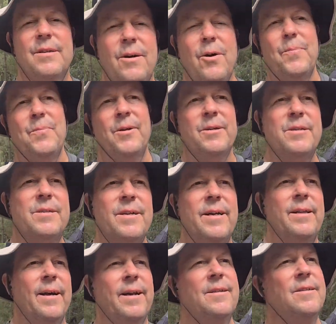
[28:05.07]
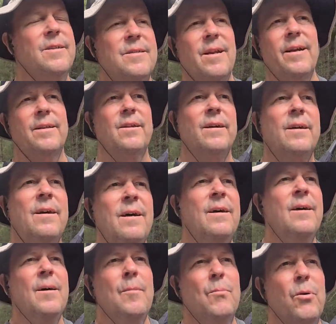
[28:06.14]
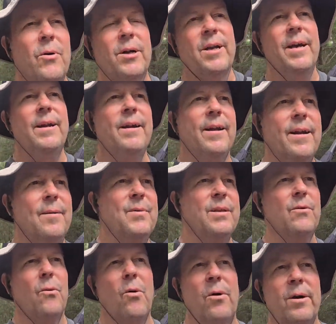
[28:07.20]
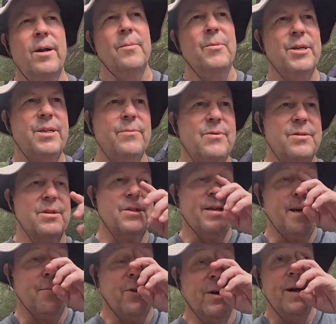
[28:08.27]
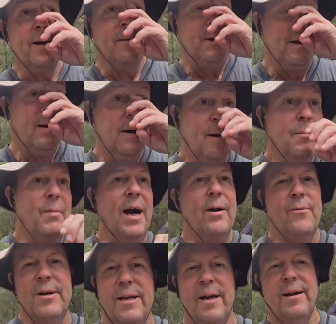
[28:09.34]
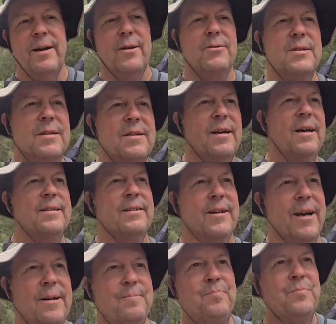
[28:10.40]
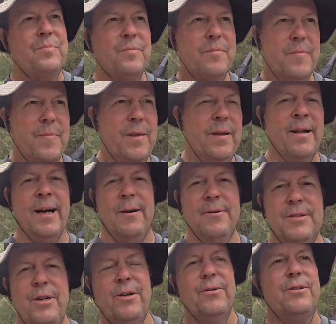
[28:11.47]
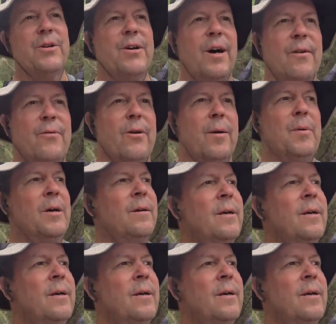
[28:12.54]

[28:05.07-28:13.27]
I hope you understand that. It's just like the poor Kennedy. I mean, the Warren Commission was the same thing back when Kennedy was assassinated. That was a huge cover-up.